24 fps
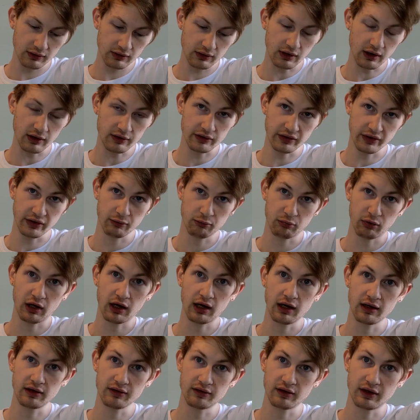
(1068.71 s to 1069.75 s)
cutting
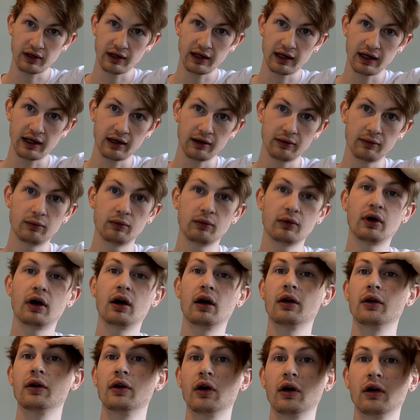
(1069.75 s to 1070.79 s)
pliers that I had
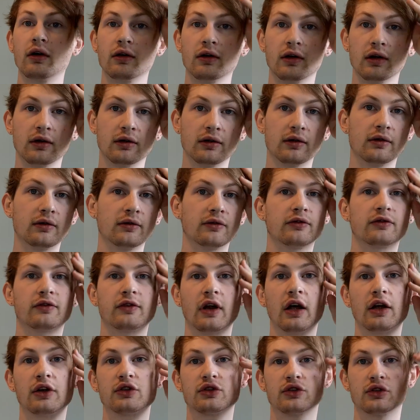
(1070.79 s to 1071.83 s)
are not
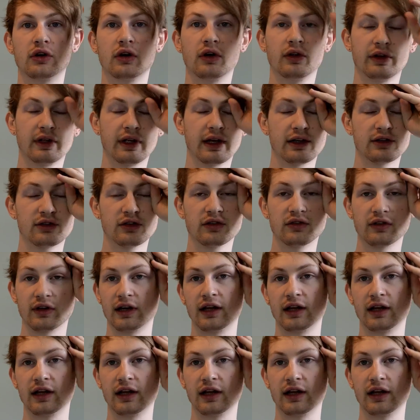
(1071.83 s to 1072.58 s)
flush on the edges,